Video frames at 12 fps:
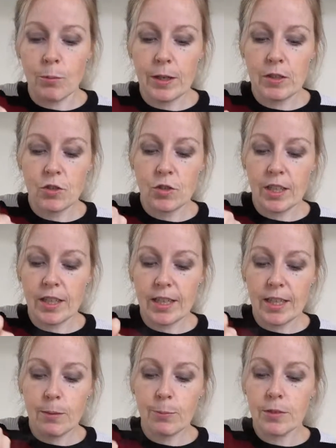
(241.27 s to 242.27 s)
Make sure that you're
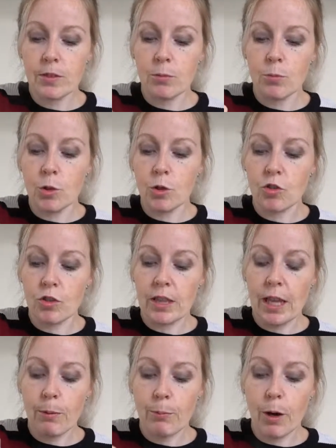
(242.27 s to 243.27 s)
keeping some water in
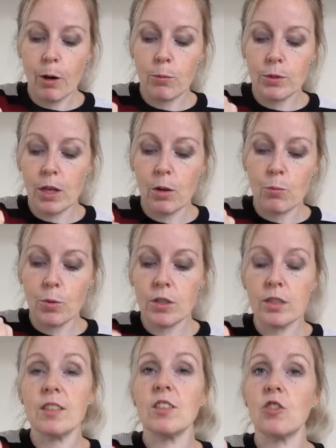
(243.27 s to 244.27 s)
that pot. We don't
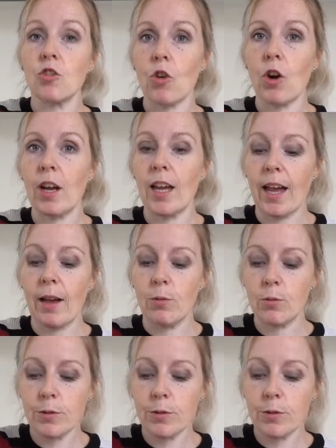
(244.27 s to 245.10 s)
want it to dry out.